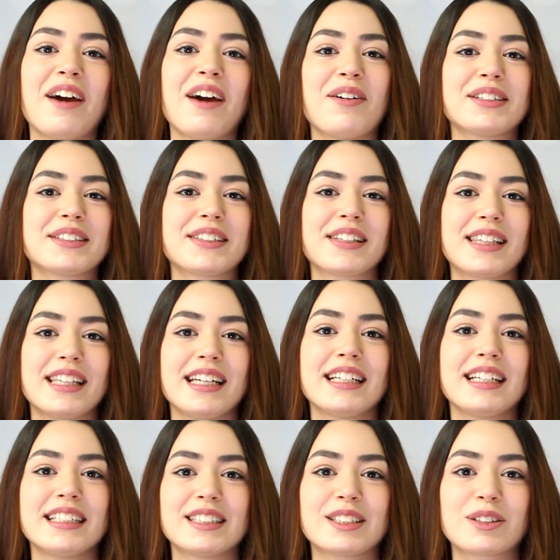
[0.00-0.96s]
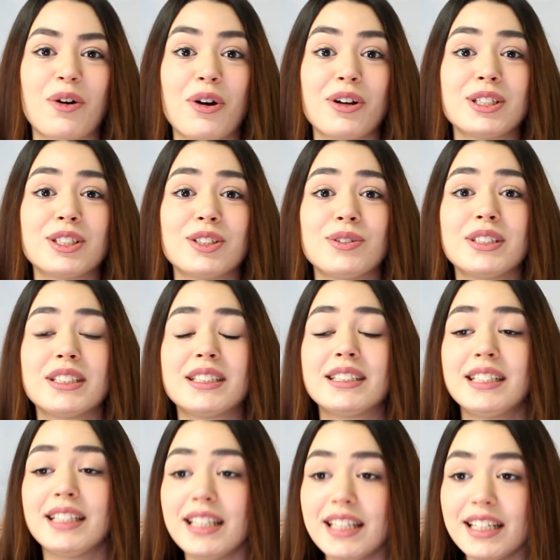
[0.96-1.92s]
I also think it's going to
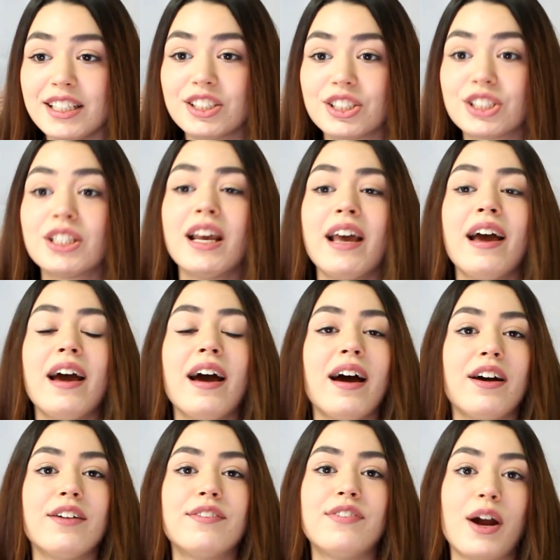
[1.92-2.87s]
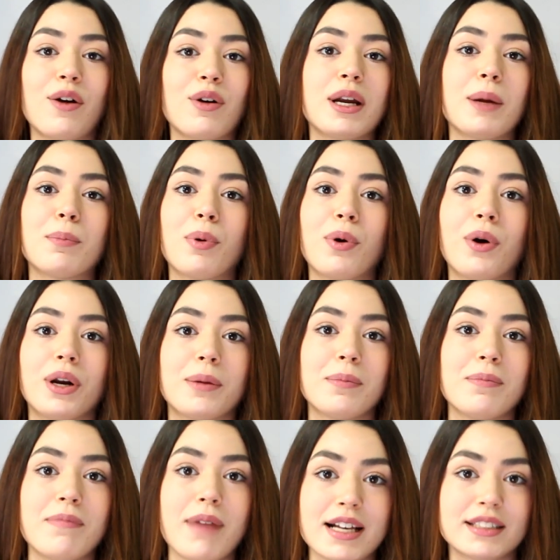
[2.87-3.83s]
teach a very
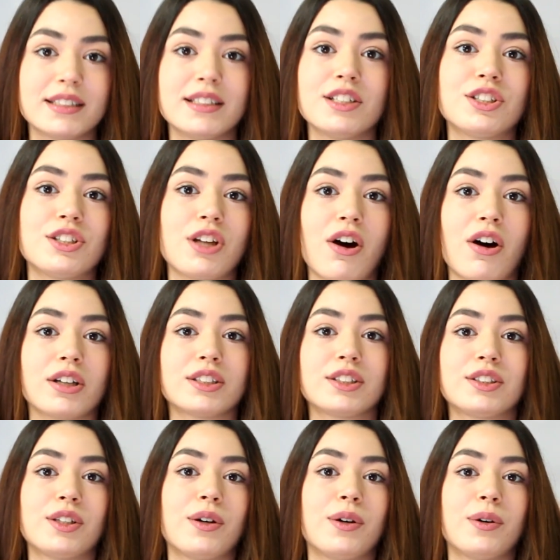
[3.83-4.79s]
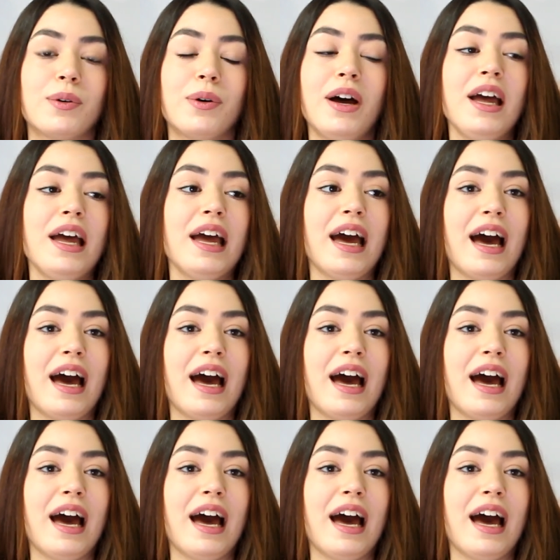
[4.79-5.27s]
important message also.